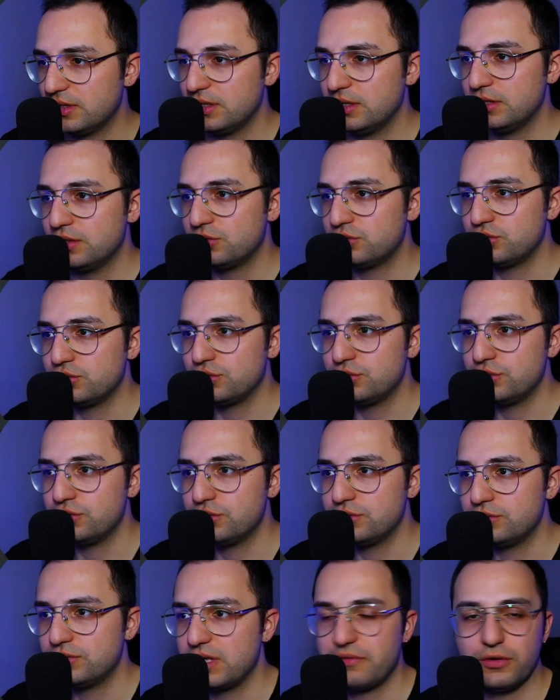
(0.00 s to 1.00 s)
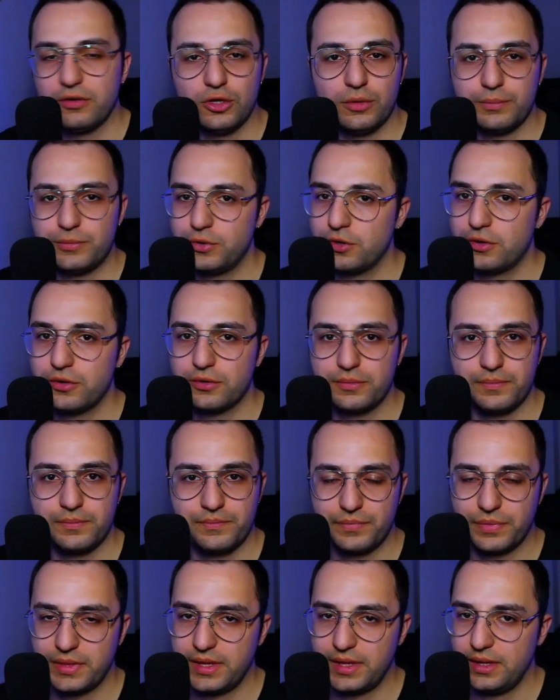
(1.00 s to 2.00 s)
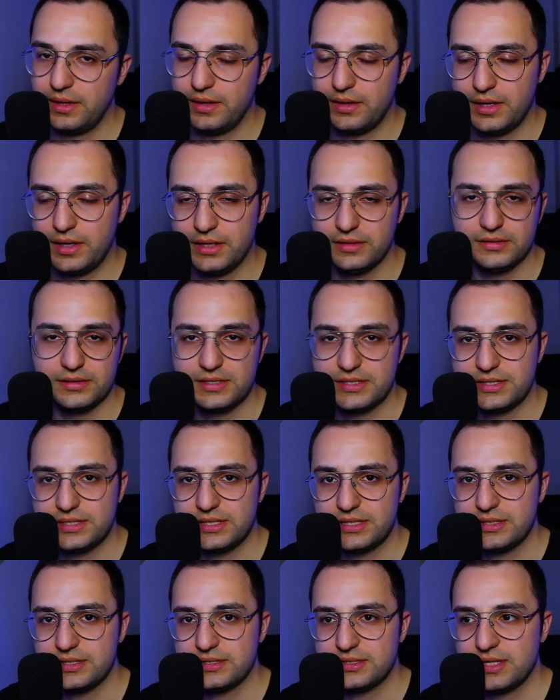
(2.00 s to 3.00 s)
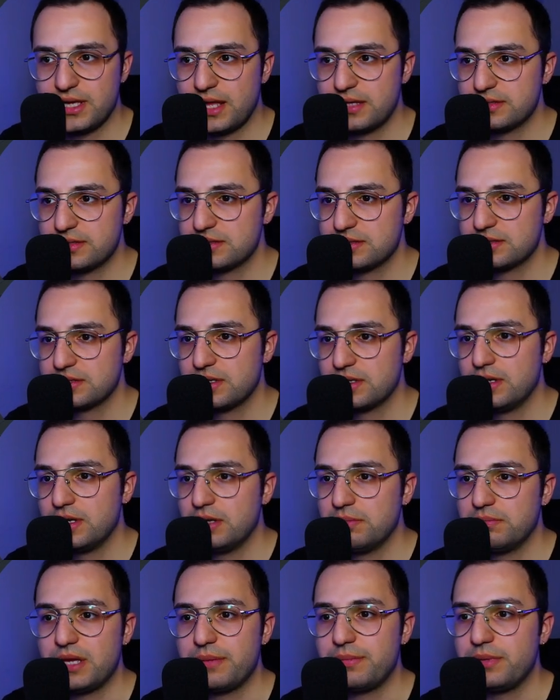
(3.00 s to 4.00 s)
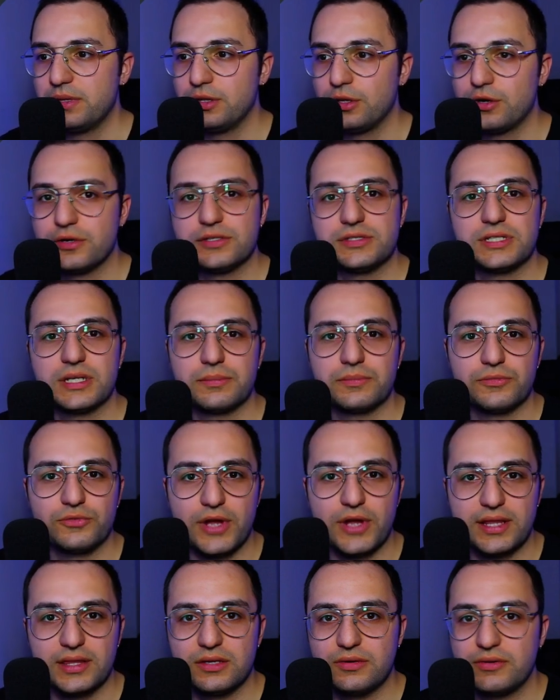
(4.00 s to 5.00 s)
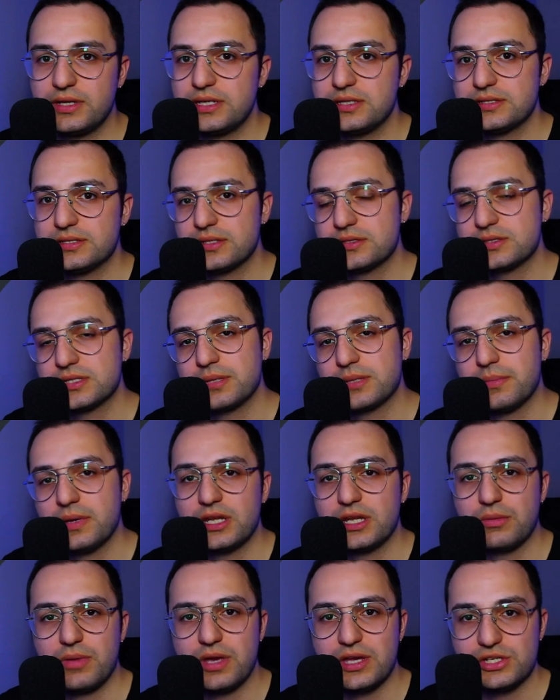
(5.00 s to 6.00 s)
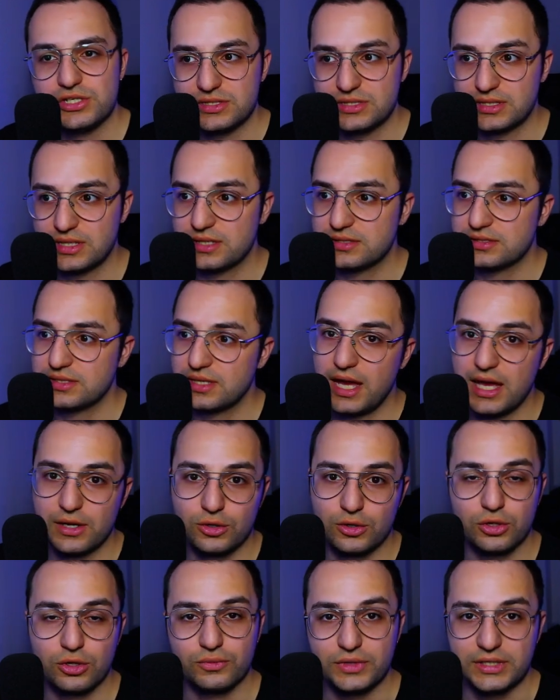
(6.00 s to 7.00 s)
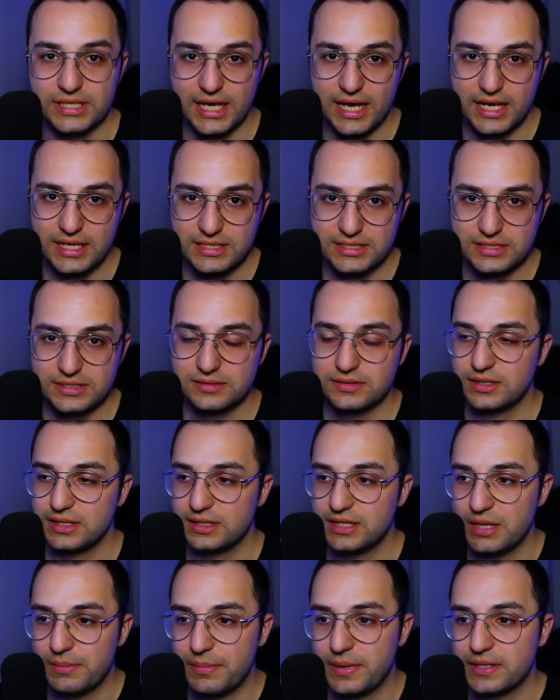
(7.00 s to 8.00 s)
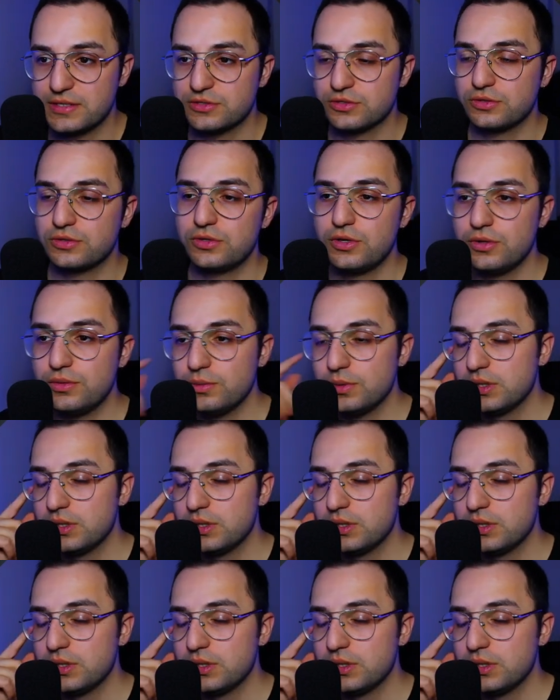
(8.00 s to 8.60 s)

to develop your other skill sets, maybe learn some renderings and some animation skills. I don't know the case, it depends on you.